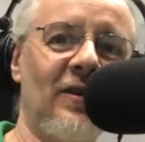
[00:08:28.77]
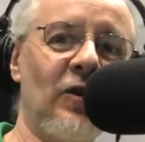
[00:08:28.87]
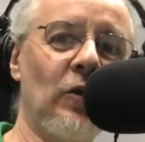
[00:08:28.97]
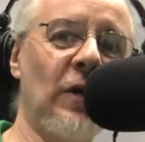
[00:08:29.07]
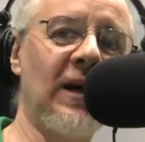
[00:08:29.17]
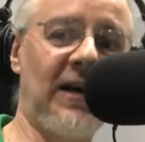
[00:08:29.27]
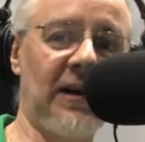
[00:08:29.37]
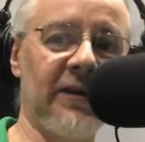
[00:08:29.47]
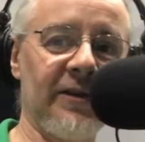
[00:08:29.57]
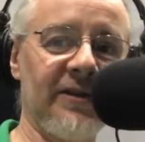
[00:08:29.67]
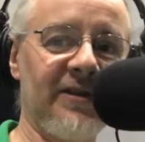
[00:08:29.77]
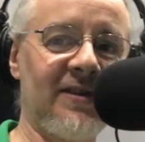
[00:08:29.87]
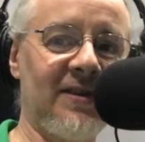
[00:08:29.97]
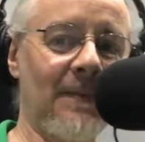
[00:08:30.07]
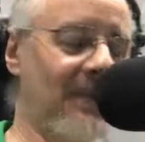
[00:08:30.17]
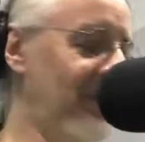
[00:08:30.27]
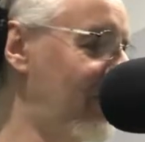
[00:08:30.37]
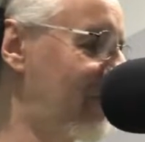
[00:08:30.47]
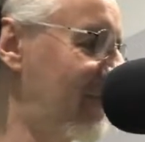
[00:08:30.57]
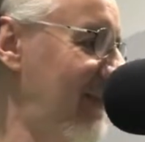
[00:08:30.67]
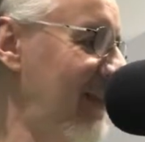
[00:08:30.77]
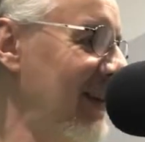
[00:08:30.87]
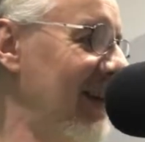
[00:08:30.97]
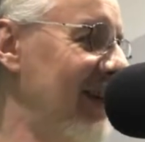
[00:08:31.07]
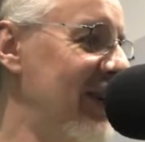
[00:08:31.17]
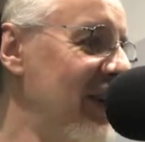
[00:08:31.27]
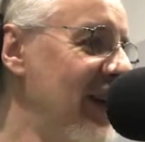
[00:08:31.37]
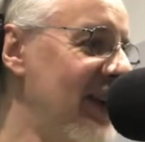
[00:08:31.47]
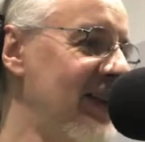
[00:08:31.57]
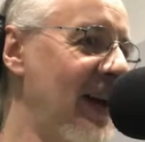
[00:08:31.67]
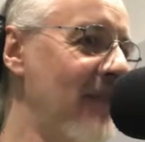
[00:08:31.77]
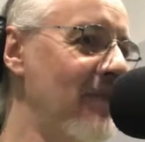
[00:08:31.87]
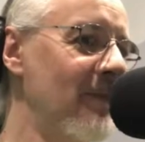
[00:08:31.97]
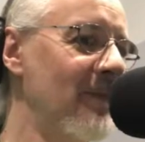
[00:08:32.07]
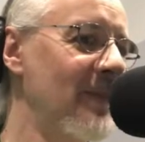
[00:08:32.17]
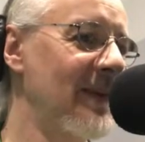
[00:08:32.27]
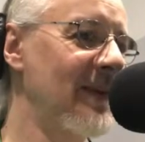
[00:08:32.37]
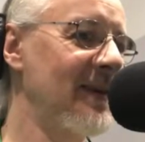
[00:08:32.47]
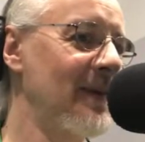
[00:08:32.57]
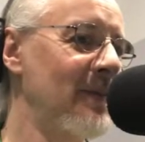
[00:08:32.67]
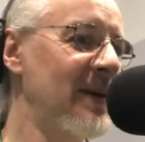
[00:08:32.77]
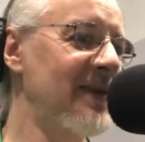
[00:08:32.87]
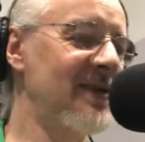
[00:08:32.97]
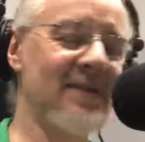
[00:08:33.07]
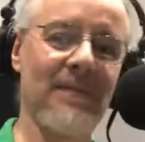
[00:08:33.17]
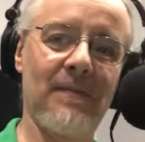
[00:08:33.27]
New Colors. Until next time, peace.